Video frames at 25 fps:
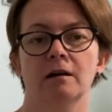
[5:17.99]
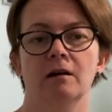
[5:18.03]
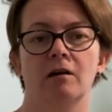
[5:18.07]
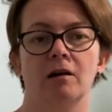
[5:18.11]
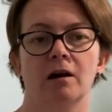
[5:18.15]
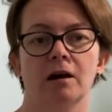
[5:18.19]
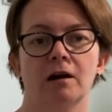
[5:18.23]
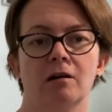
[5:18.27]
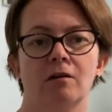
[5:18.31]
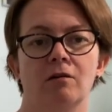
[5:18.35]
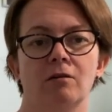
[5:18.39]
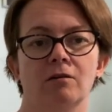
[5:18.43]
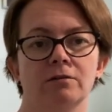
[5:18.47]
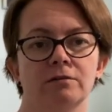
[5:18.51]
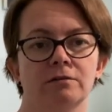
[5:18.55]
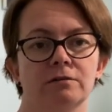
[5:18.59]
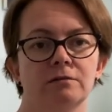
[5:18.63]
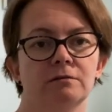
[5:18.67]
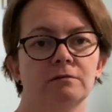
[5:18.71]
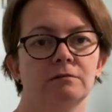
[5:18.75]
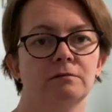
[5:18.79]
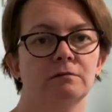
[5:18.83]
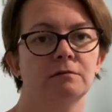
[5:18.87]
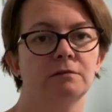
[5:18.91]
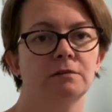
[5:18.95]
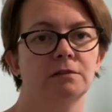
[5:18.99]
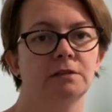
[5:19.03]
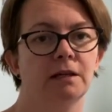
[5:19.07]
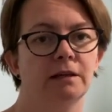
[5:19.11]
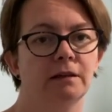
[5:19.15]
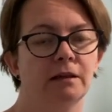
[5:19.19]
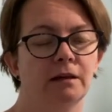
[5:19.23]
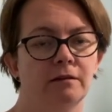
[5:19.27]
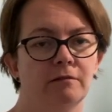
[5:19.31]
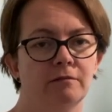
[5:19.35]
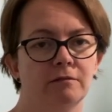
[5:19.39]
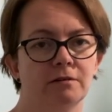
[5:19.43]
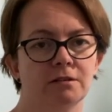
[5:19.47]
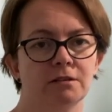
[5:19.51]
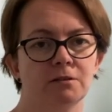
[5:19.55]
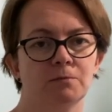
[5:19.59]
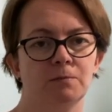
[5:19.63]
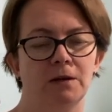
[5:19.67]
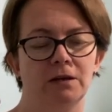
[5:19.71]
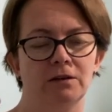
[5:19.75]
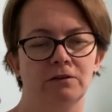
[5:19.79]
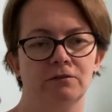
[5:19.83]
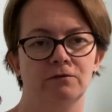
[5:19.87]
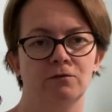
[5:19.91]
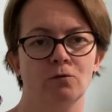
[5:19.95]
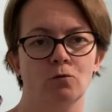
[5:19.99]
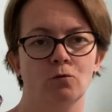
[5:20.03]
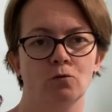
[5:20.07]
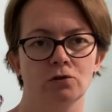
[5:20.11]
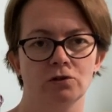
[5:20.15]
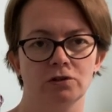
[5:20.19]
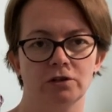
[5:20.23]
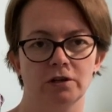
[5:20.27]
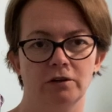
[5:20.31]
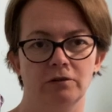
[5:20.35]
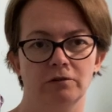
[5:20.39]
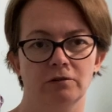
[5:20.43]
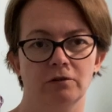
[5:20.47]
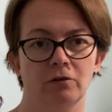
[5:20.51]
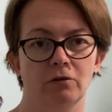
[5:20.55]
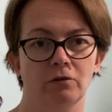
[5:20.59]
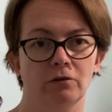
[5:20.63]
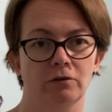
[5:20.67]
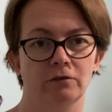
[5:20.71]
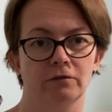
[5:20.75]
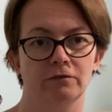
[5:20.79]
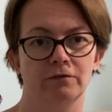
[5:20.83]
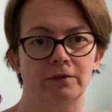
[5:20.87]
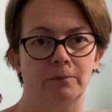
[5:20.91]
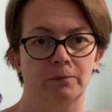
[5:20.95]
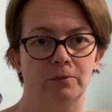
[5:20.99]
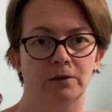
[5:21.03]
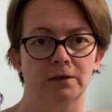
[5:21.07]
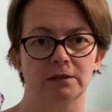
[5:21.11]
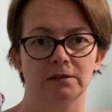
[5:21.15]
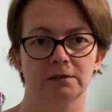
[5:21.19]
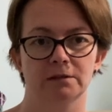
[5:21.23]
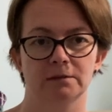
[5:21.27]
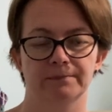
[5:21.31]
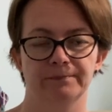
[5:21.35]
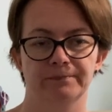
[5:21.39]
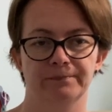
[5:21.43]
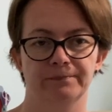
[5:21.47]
i can't sit there and just spend a fortune on fabrics,